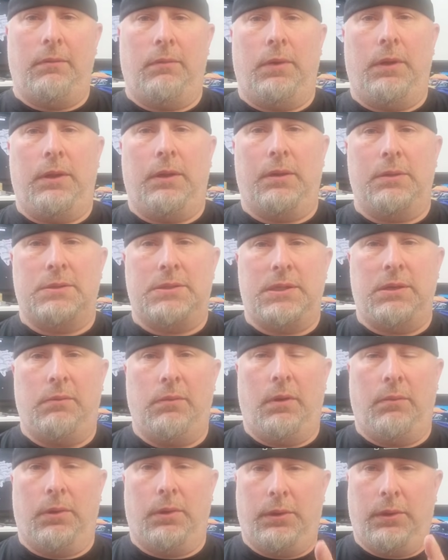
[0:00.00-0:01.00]
of what you can see
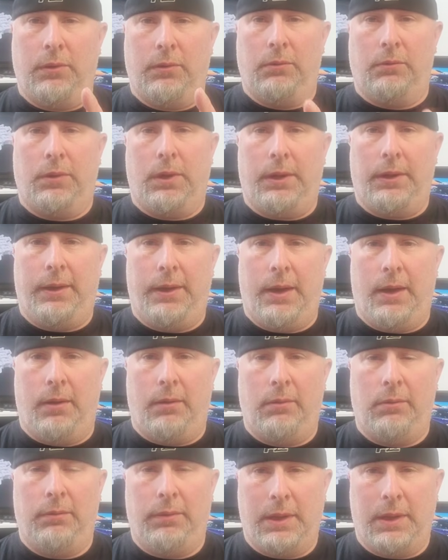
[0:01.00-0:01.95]
what we're doing right now.